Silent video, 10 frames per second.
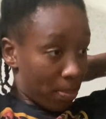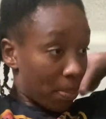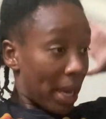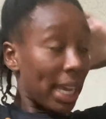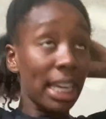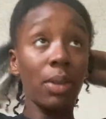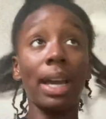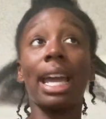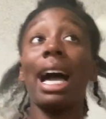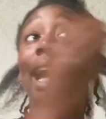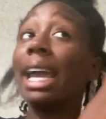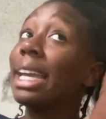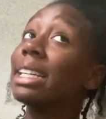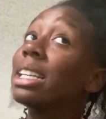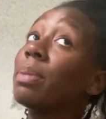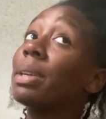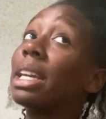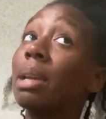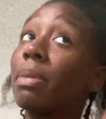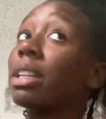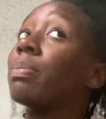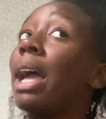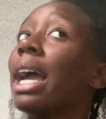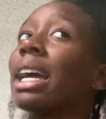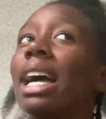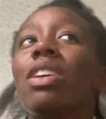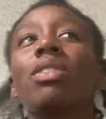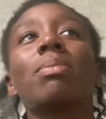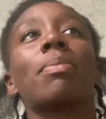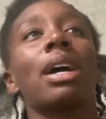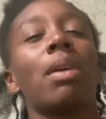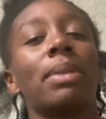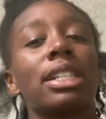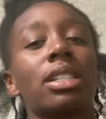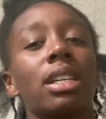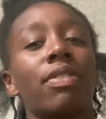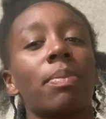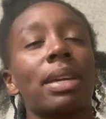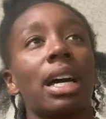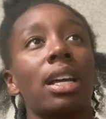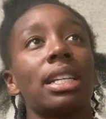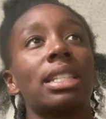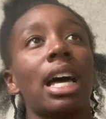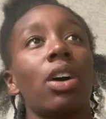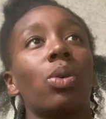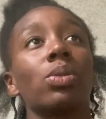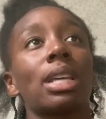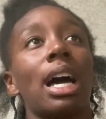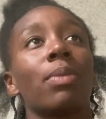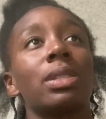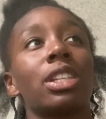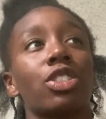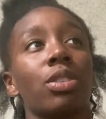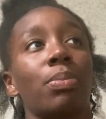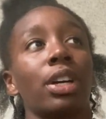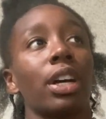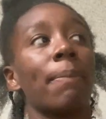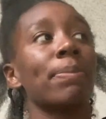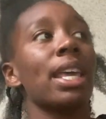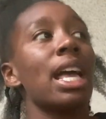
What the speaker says: But anyway, I ended up getting money back. I don't remember how much, if I'm being honest. That whole time was such a blur.